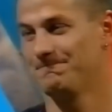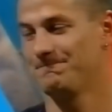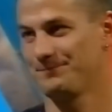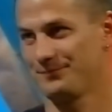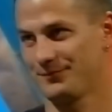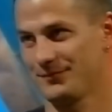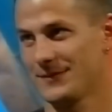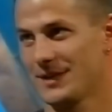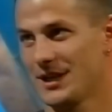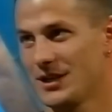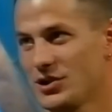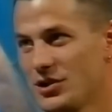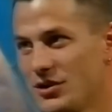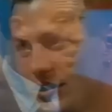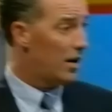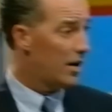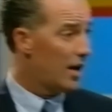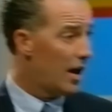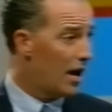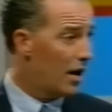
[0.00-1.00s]
And uh,
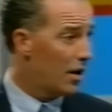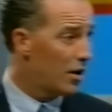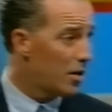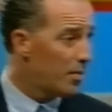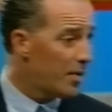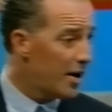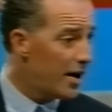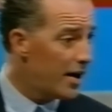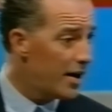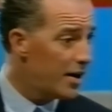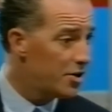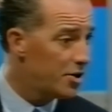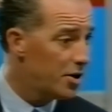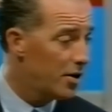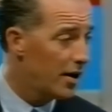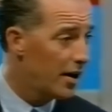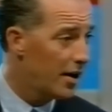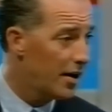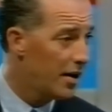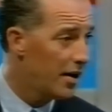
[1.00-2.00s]
how, how long have you been here,
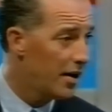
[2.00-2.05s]
Julian?